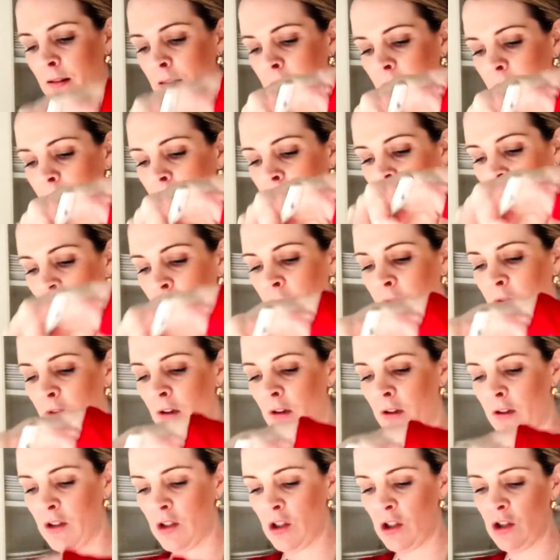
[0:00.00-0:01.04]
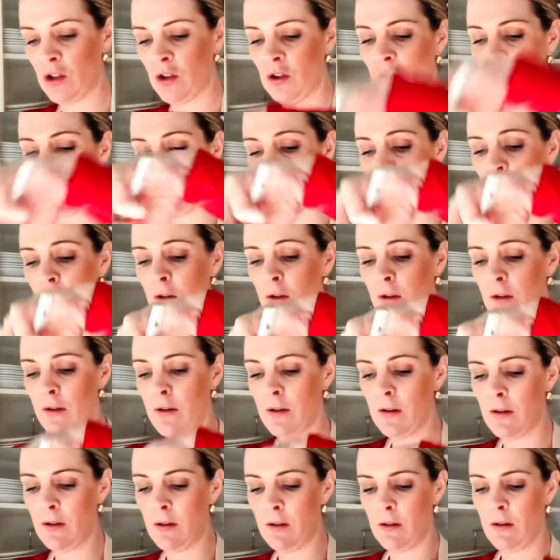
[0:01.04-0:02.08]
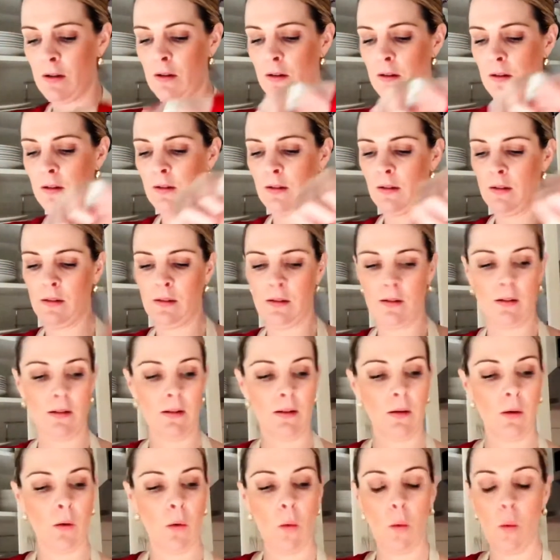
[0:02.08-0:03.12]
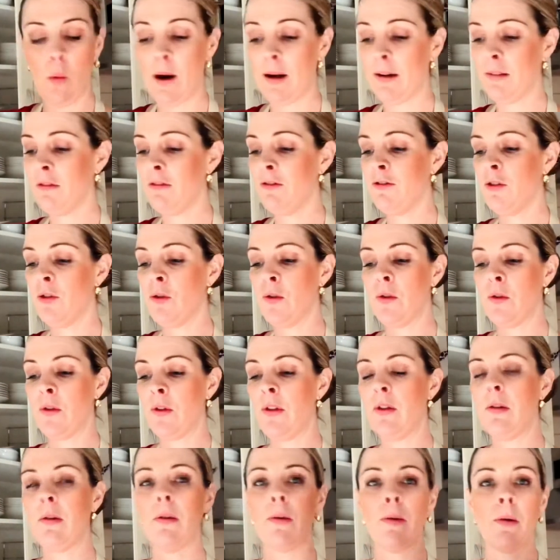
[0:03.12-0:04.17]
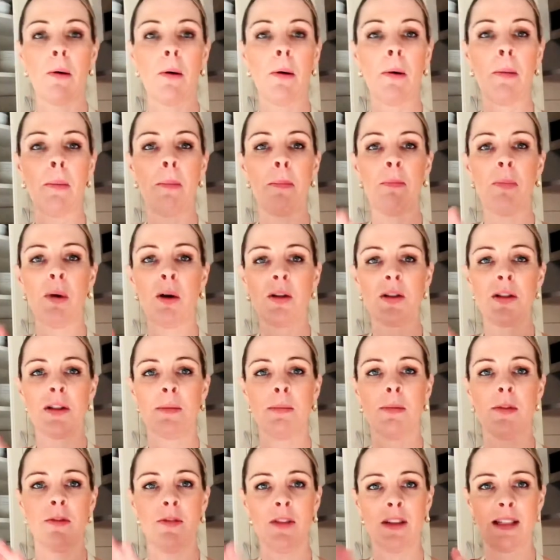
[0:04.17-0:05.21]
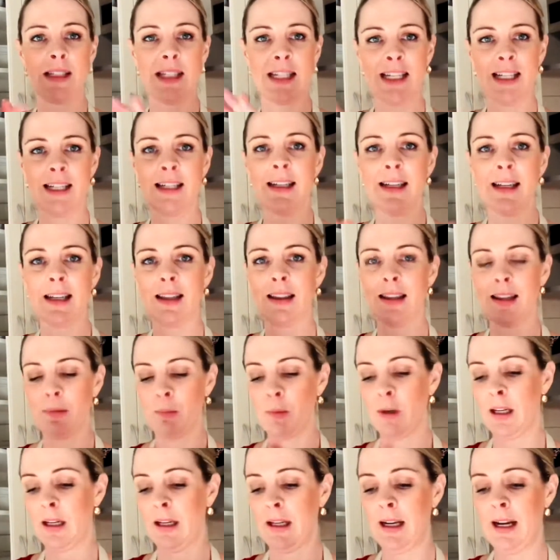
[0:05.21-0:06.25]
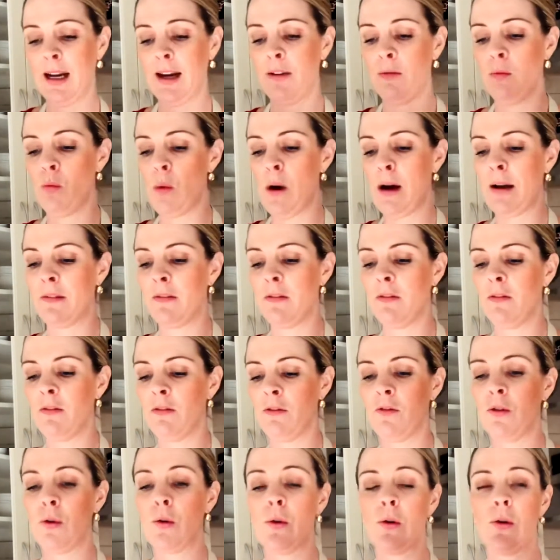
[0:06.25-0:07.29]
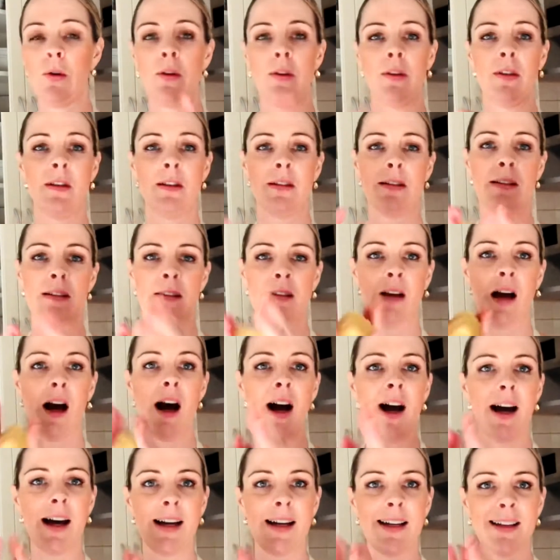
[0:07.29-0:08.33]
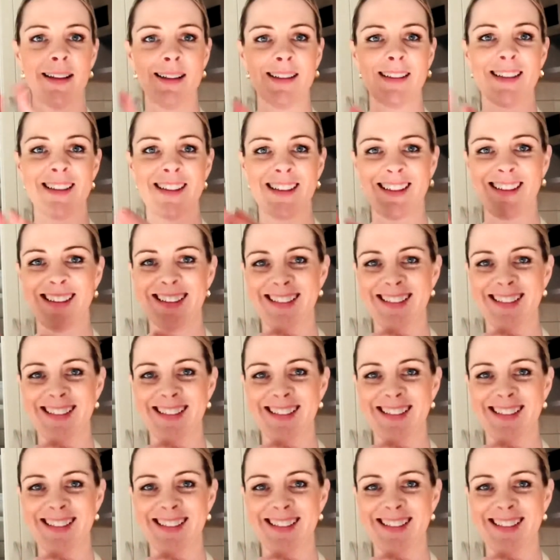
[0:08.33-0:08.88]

So we've got 2, one for the bottom of the tin, and then we're gonna have one for the sides.